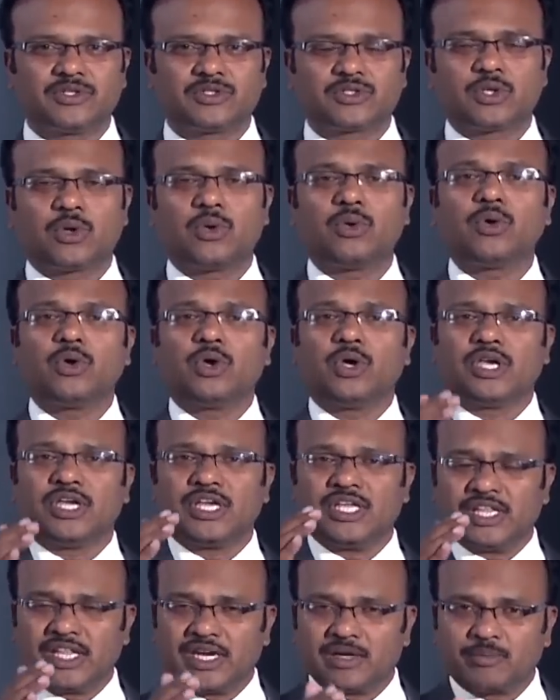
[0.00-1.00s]
So
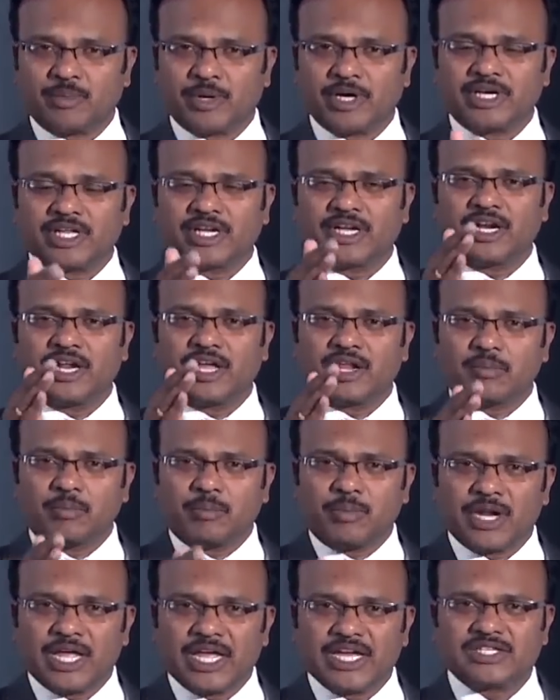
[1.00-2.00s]
in that particular
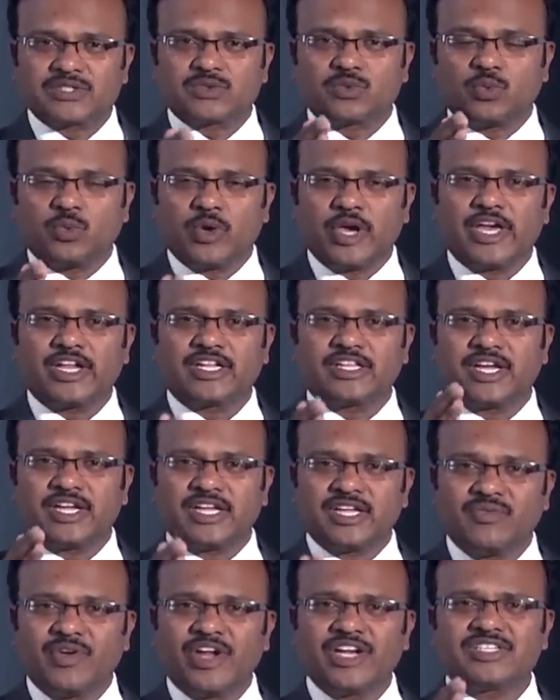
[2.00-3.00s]
place where the
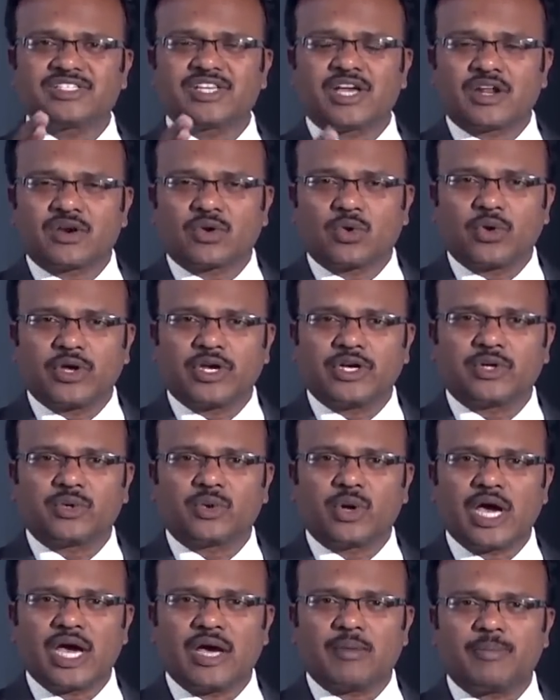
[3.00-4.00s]
events are going to
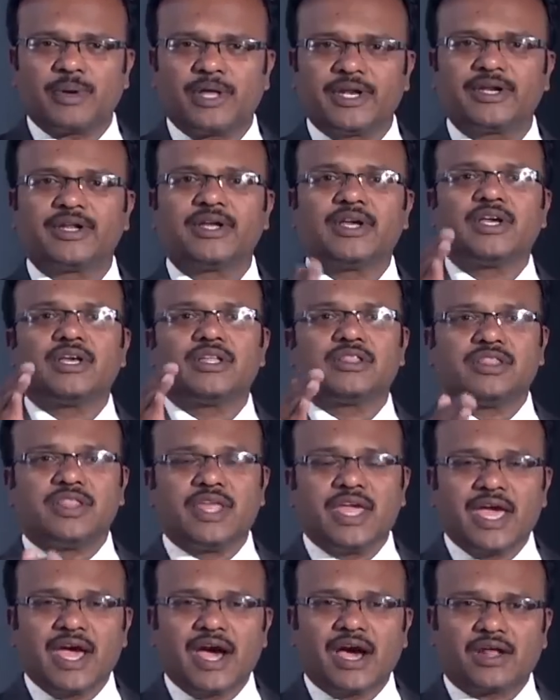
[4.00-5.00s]
happen,
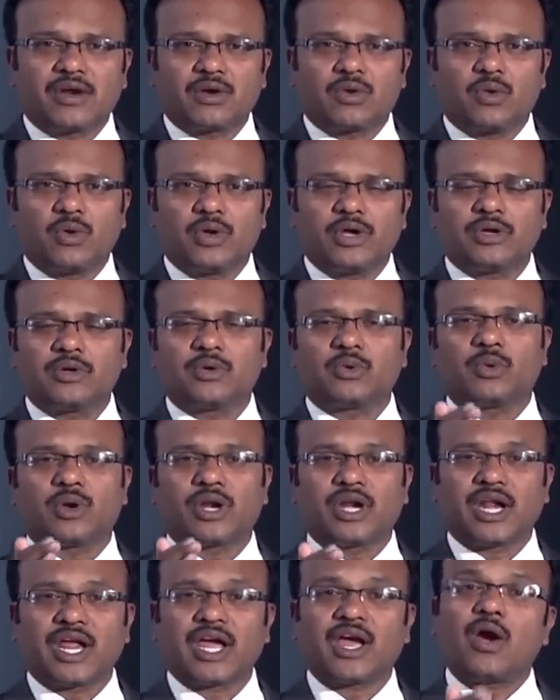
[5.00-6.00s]
they are going to
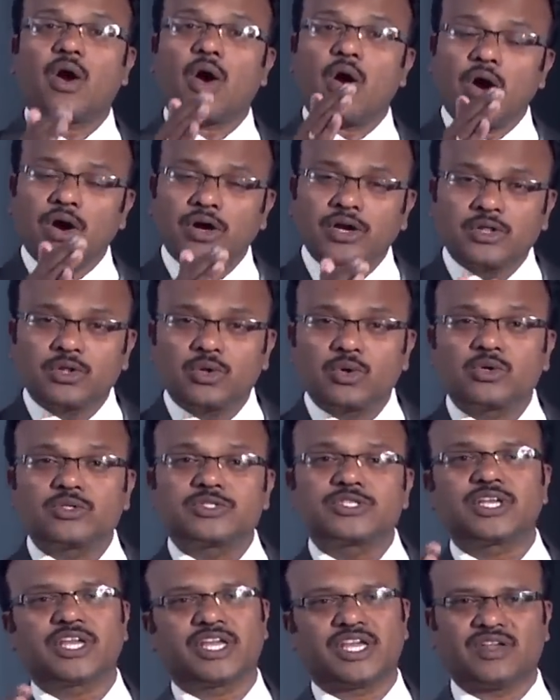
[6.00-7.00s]
record
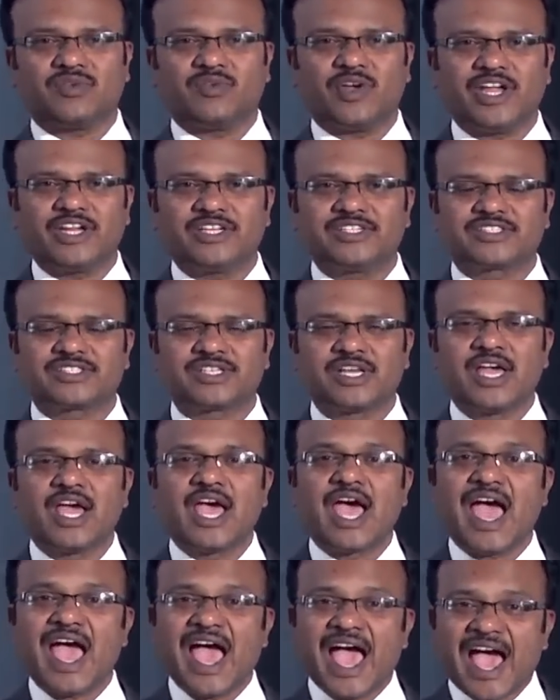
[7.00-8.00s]
those events.
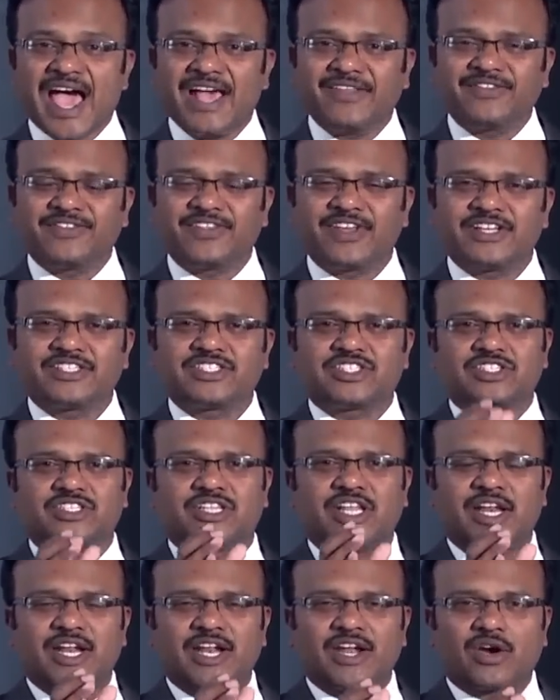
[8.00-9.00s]
As such,
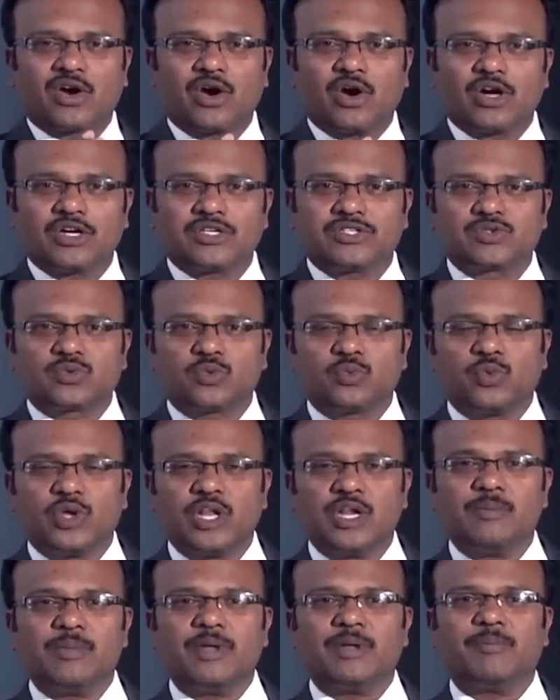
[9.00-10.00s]
the records
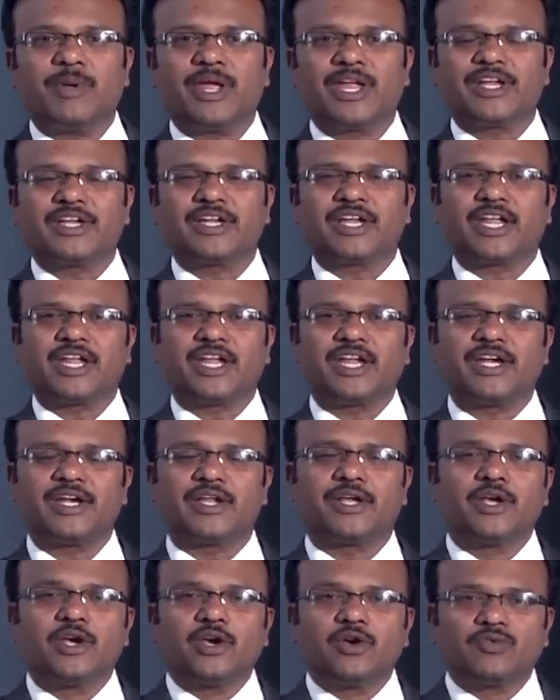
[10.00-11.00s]
will be maintained
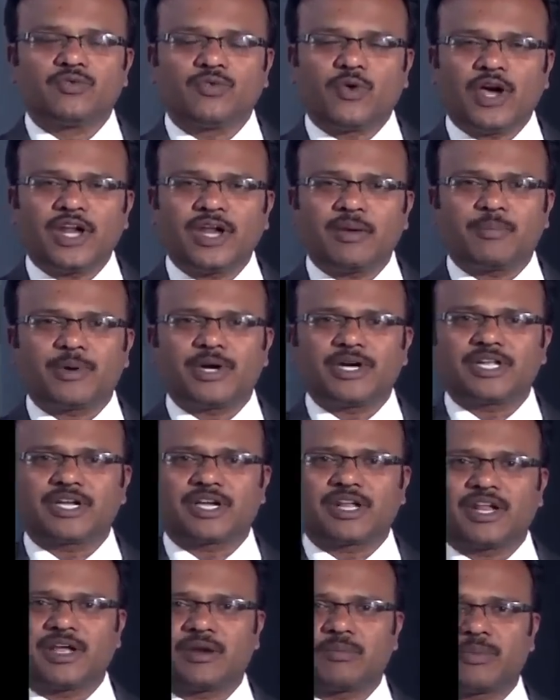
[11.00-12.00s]
for a particular